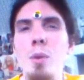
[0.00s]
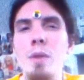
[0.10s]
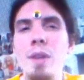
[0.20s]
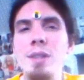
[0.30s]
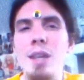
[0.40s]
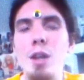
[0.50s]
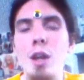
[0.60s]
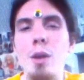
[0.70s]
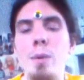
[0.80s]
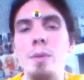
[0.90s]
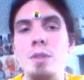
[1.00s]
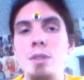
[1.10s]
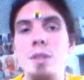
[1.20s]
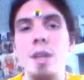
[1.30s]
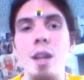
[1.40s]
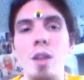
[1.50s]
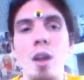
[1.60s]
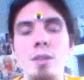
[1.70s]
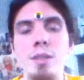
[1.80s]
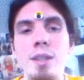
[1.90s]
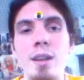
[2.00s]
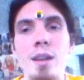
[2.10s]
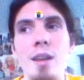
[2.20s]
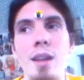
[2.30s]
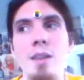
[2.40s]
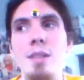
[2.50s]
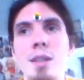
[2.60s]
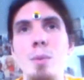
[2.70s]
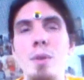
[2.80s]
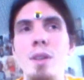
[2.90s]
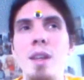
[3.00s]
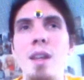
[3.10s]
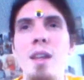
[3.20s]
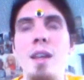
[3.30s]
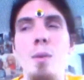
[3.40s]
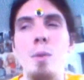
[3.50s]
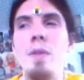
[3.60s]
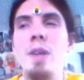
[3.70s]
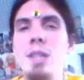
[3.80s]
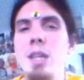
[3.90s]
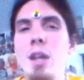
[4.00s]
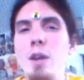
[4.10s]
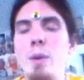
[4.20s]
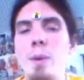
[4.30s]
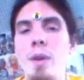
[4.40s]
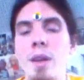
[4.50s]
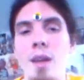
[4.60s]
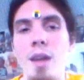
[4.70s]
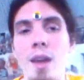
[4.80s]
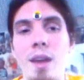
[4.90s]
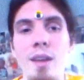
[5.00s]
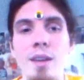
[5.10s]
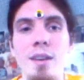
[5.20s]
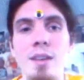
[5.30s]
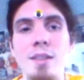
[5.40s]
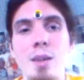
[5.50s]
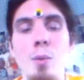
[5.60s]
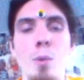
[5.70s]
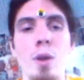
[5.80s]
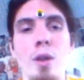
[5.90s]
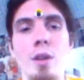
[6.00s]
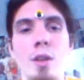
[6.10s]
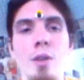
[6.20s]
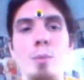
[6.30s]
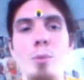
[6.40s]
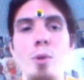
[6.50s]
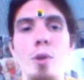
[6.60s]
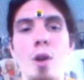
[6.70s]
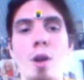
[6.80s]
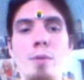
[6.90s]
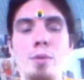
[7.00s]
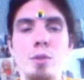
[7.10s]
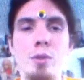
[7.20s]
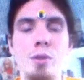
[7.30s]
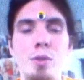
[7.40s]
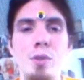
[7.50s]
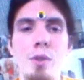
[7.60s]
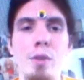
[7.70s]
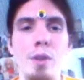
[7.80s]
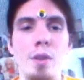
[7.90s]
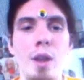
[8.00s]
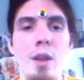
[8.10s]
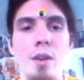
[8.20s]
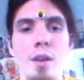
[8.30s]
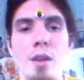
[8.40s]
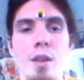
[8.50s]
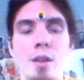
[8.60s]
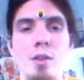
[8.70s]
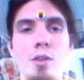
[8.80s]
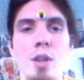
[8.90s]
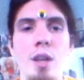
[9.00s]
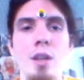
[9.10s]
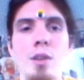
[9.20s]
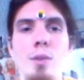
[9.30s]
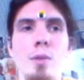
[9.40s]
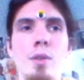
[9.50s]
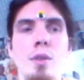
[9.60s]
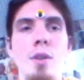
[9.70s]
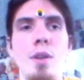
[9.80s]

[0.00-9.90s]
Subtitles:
what if I said no? And I locked it, and I said, well, what if I said no? And he's like, well, what if you get more officers and stuff like that to check you and